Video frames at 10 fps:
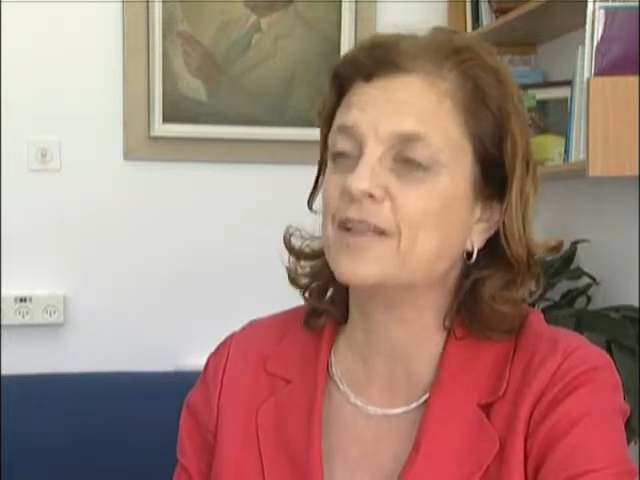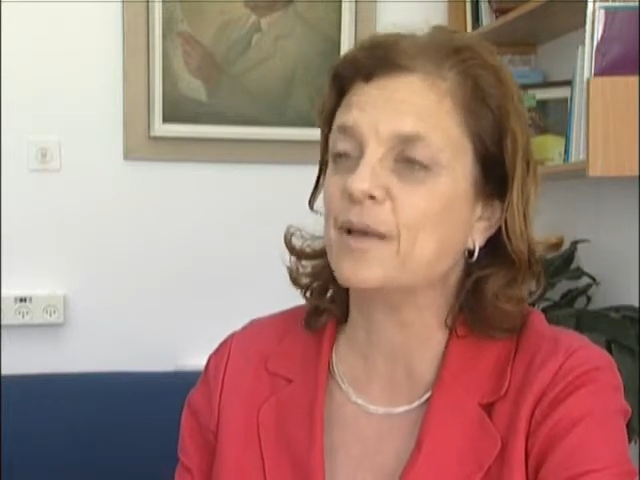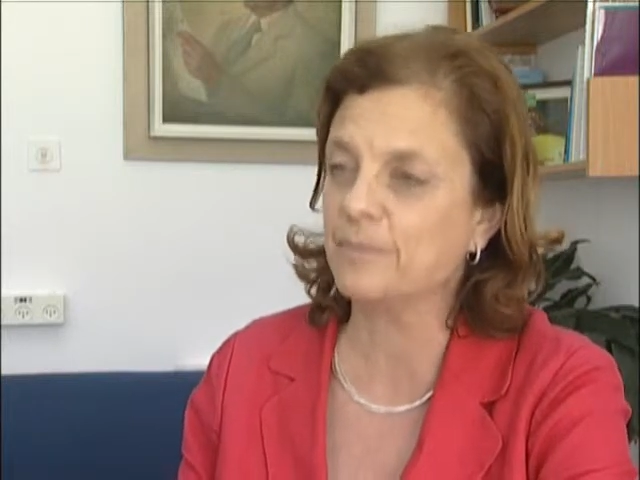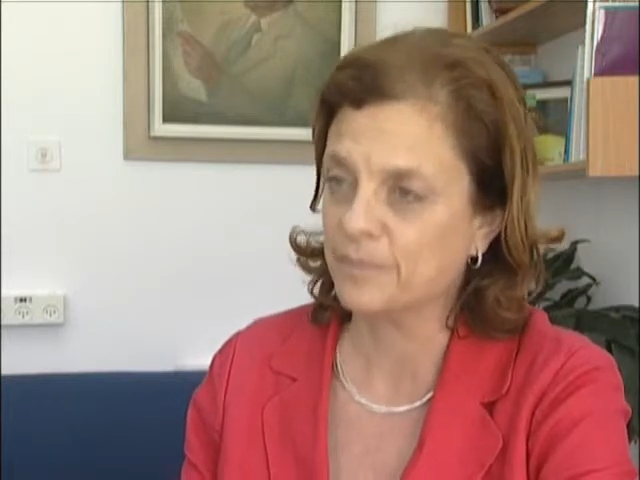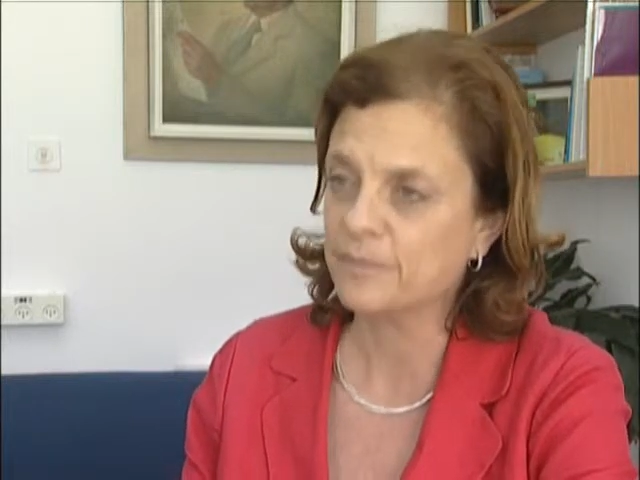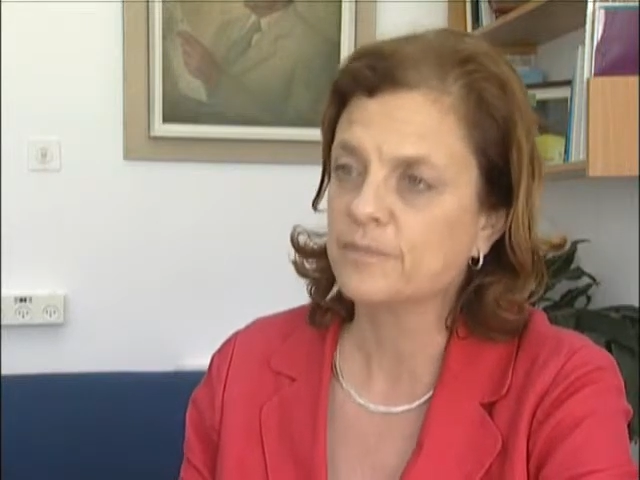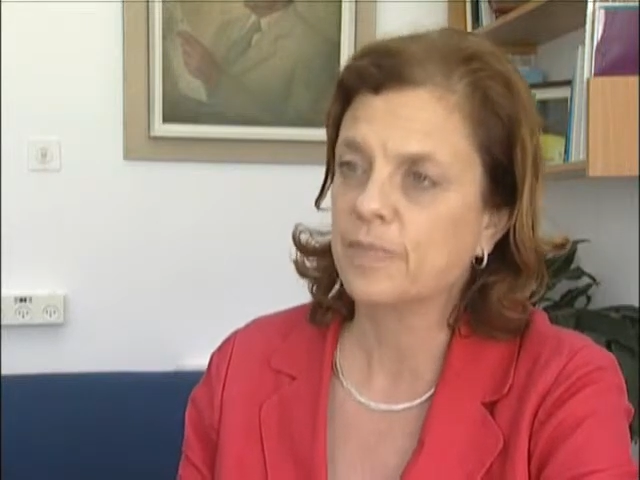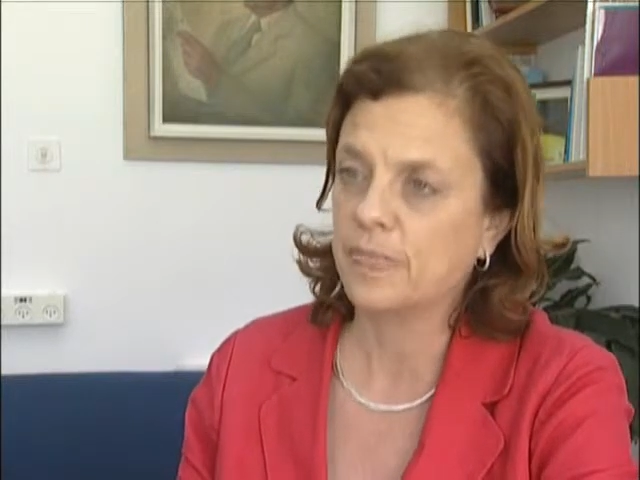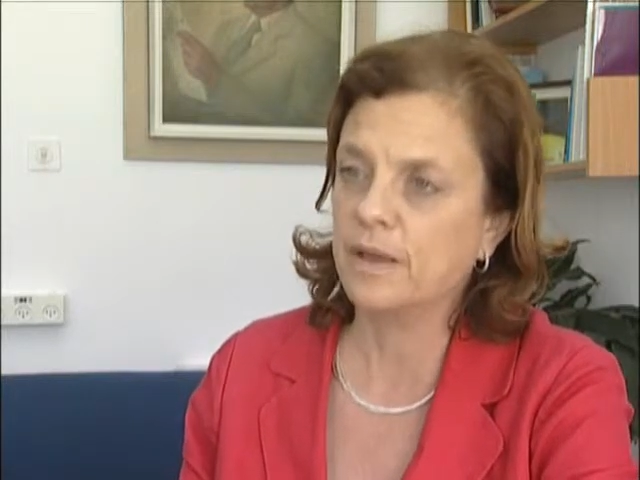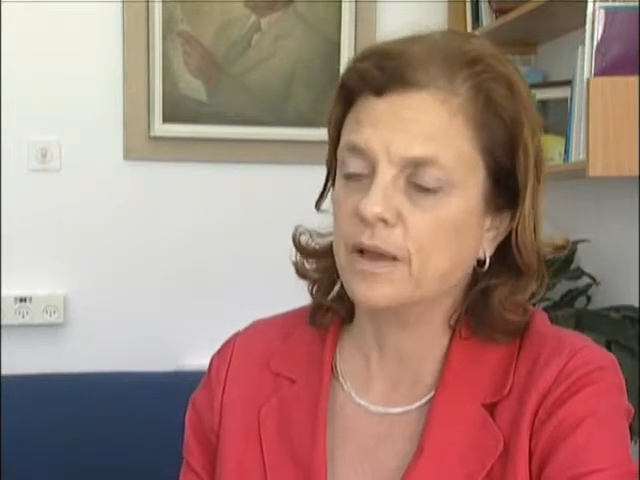them
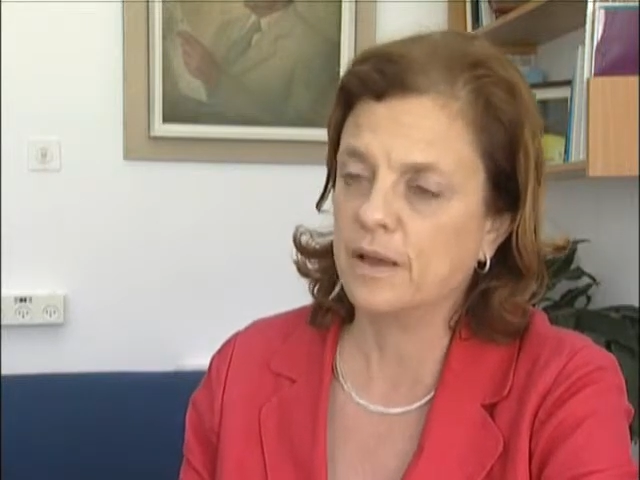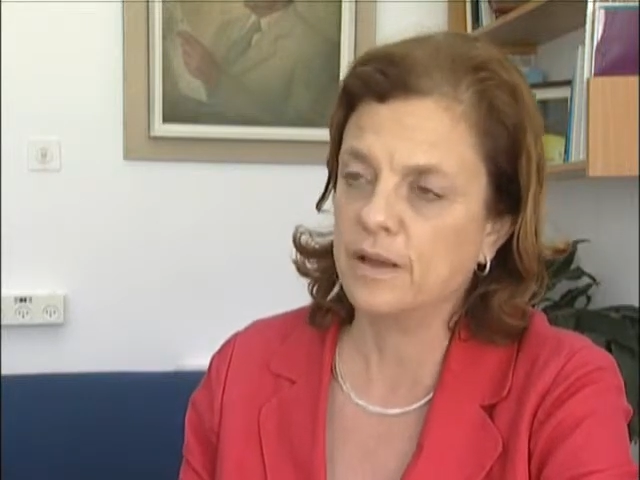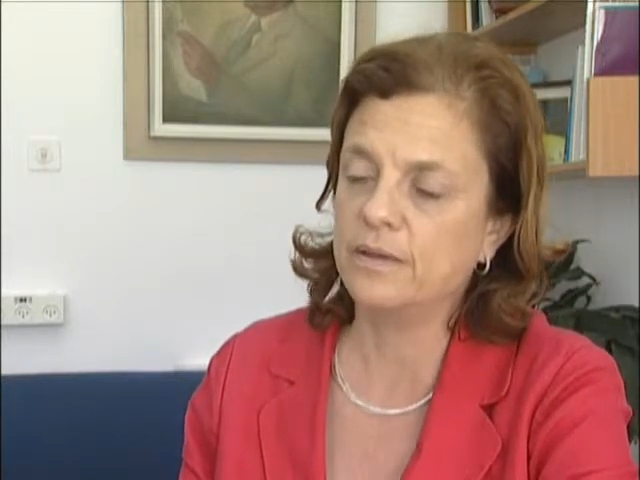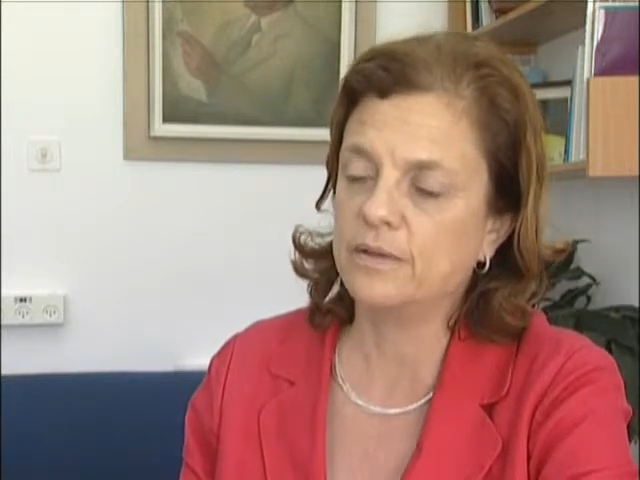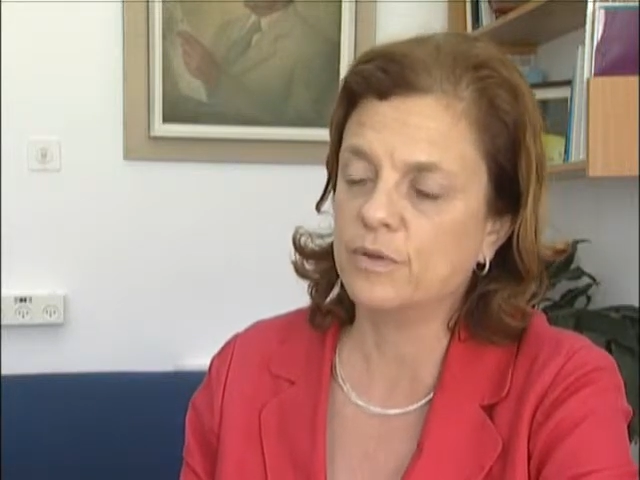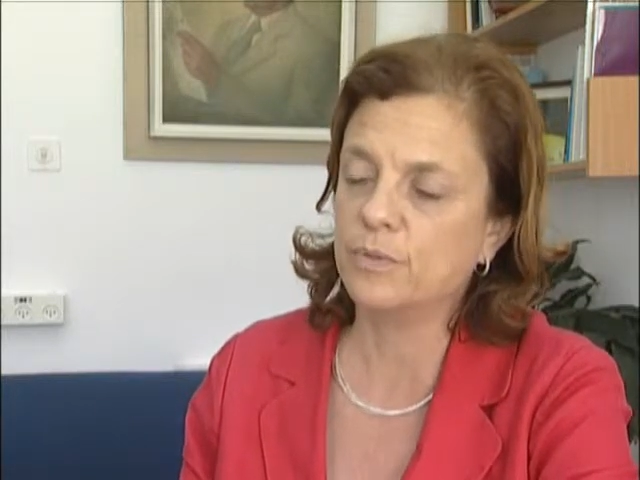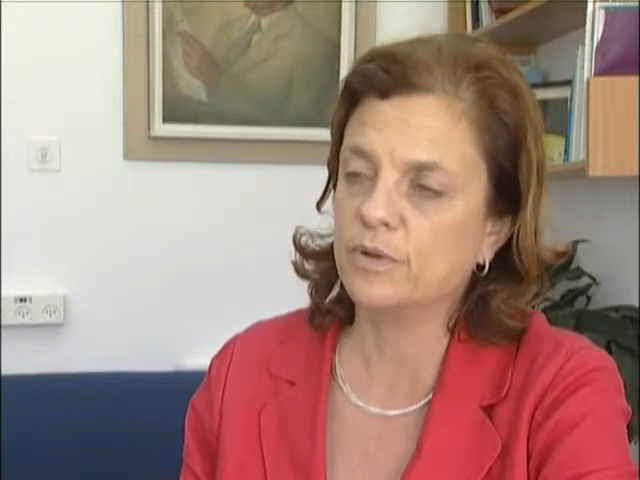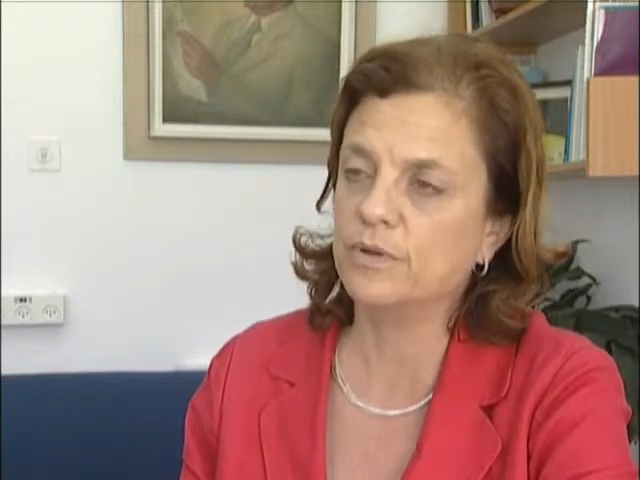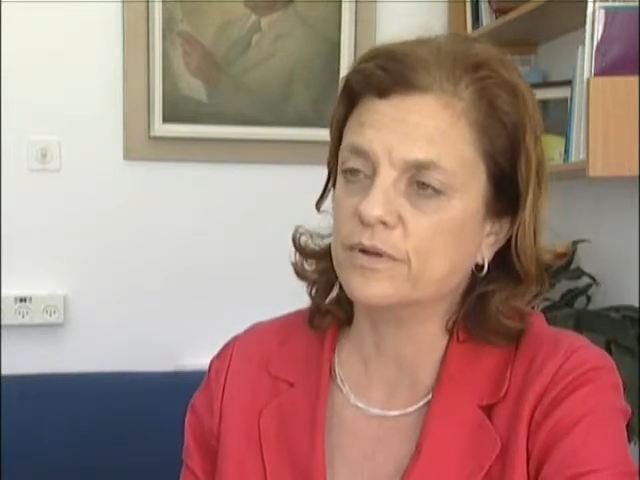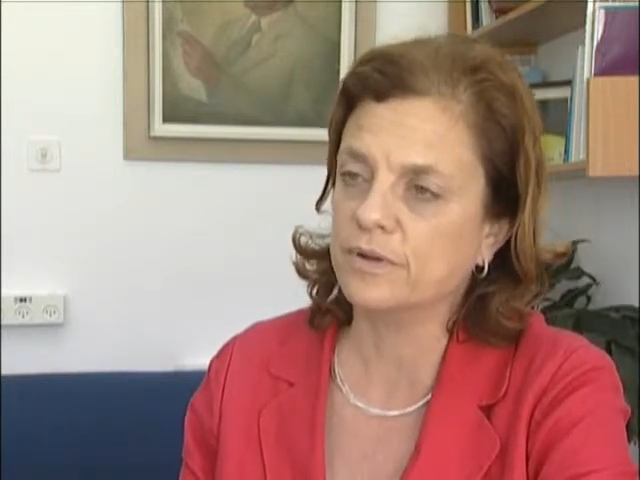in the
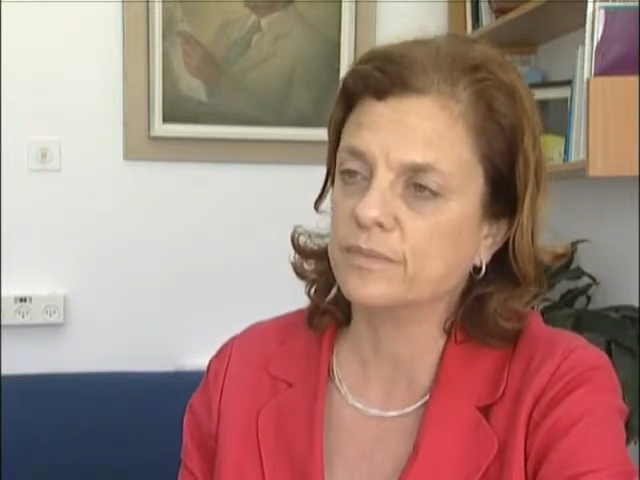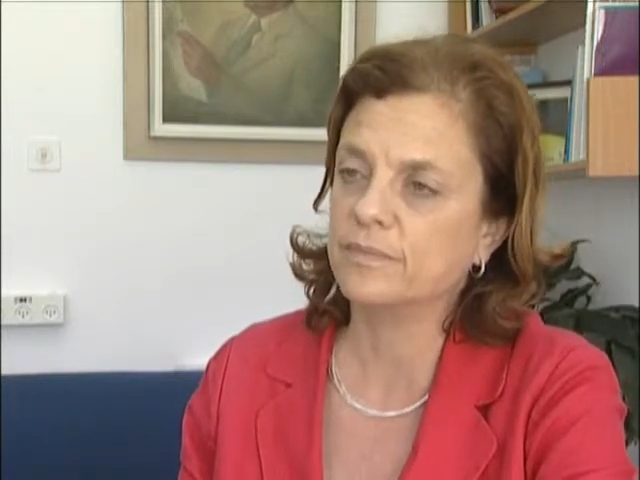community.